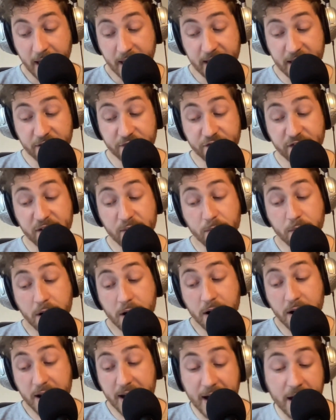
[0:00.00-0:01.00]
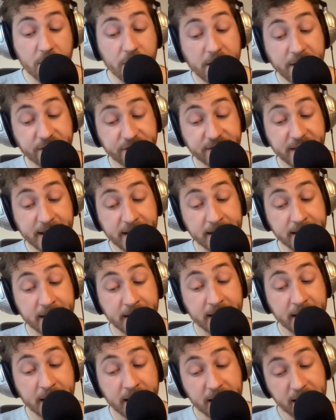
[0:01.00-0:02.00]
If he were arrested,
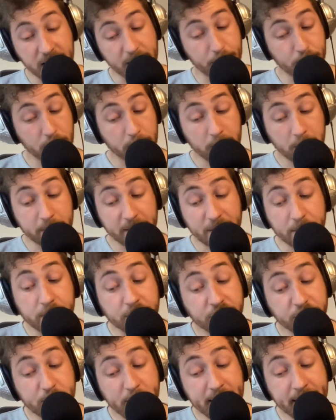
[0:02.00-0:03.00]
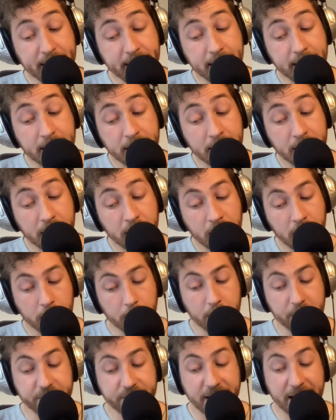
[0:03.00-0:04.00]
he probably would speak.
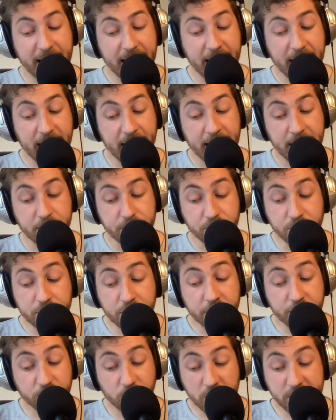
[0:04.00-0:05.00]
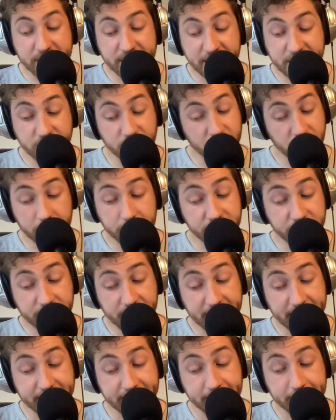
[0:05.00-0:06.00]
But I do not want it to come to
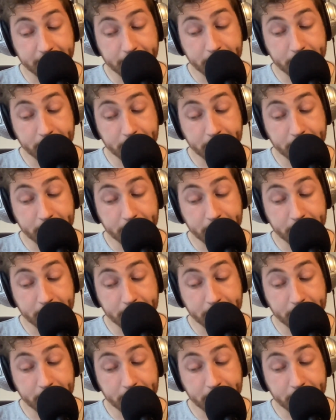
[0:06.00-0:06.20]
that.